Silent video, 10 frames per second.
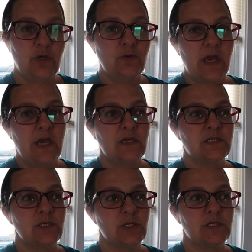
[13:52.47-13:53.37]
few
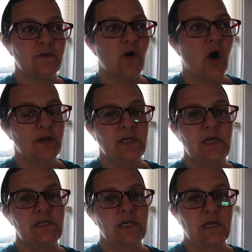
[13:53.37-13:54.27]
days, just for hot
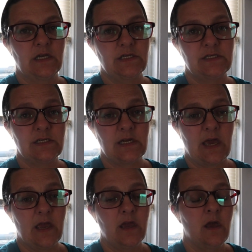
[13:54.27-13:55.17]
days like it is
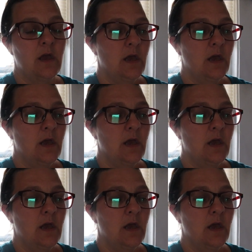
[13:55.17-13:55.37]
today.